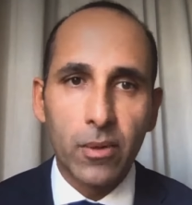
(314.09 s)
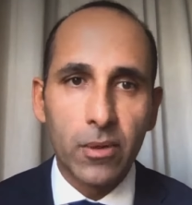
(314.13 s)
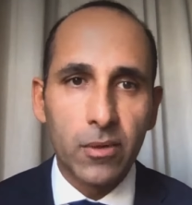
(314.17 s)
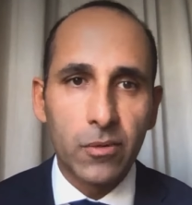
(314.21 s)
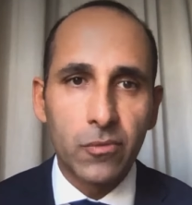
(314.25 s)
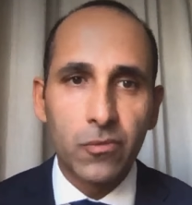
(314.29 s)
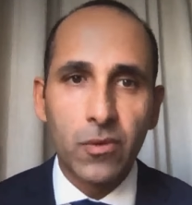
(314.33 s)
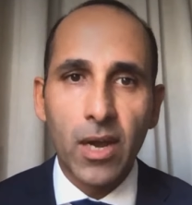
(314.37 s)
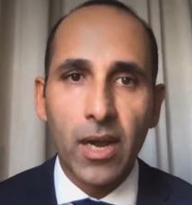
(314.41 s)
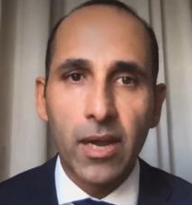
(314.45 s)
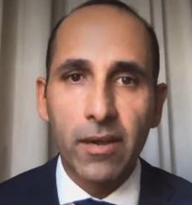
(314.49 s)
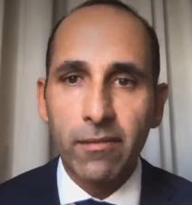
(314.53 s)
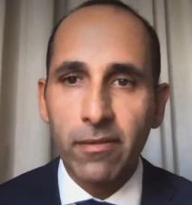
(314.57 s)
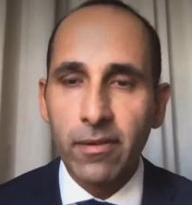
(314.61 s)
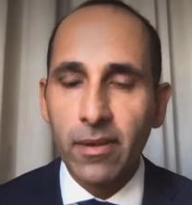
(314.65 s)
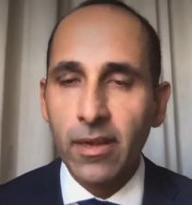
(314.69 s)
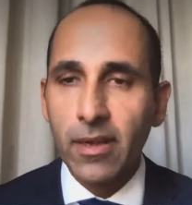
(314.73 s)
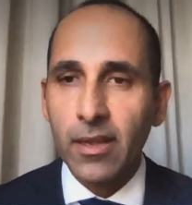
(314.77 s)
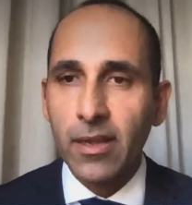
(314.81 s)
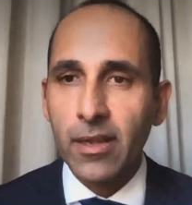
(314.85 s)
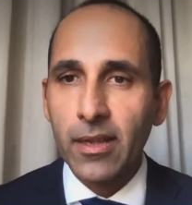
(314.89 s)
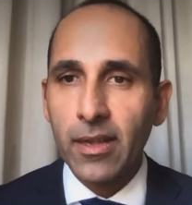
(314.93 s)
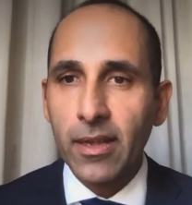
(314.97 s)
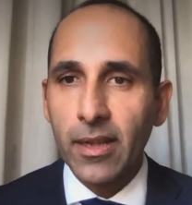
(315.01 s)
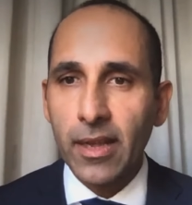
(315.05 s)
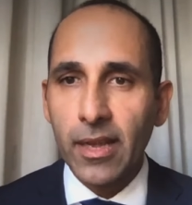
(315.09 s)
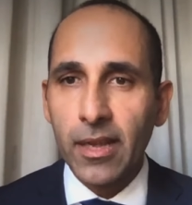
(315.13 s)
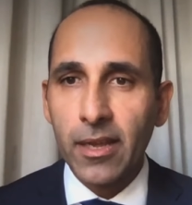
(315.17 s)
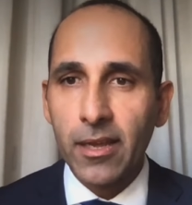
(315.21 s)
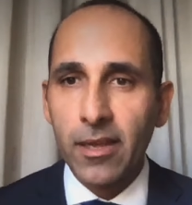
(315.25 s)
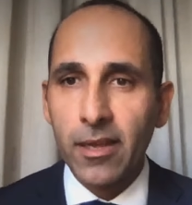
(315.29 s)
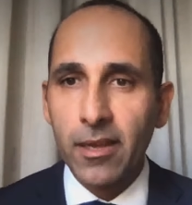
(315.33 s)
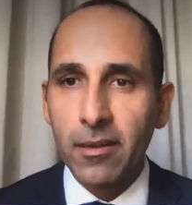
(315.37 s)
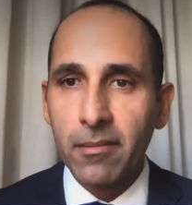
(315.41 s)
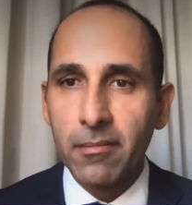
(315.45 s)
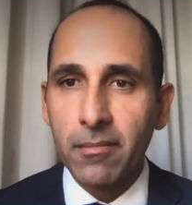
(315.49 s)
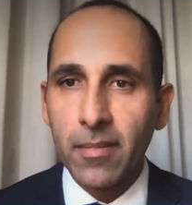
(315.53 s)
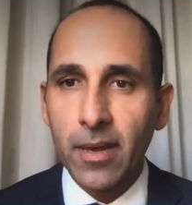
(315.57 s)
drive
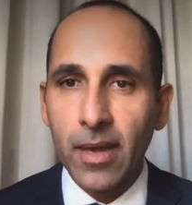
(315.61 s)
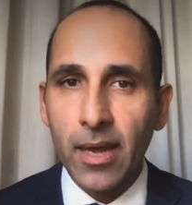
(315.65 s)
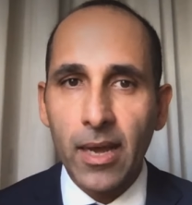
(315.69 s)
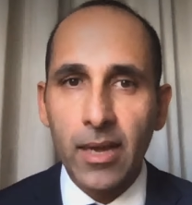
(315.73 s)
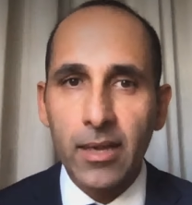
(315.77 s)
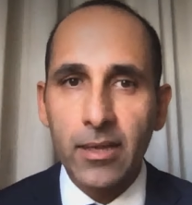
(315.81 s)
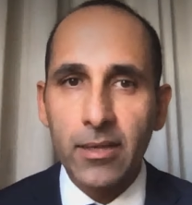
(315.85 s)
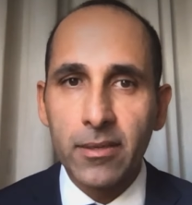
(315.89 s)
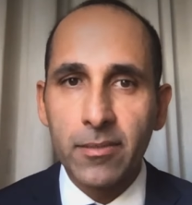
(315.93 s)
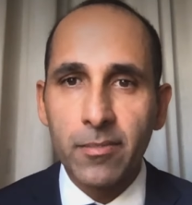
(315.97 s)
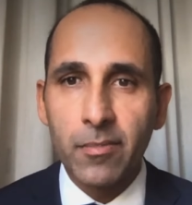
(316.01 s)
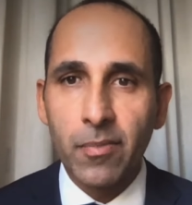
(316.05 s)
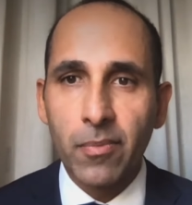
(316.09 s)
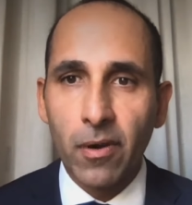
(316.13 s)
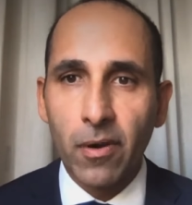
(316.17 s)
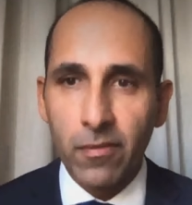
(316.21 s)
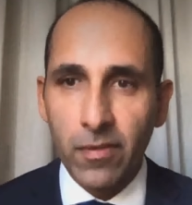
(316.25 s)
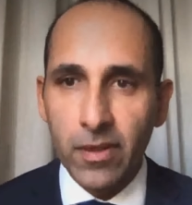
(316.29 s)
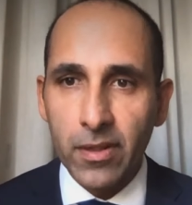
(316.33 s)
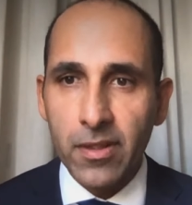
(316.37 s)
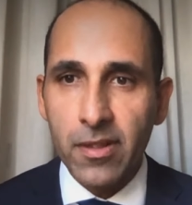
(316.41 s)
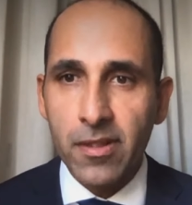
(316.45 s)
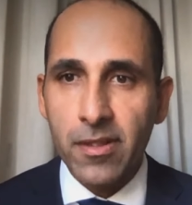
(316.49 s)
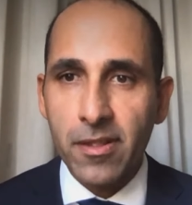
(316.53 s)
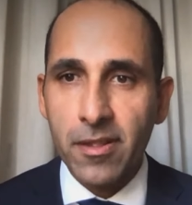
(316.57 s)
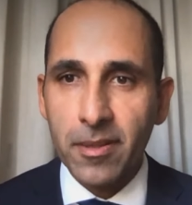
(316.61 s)
income and profits.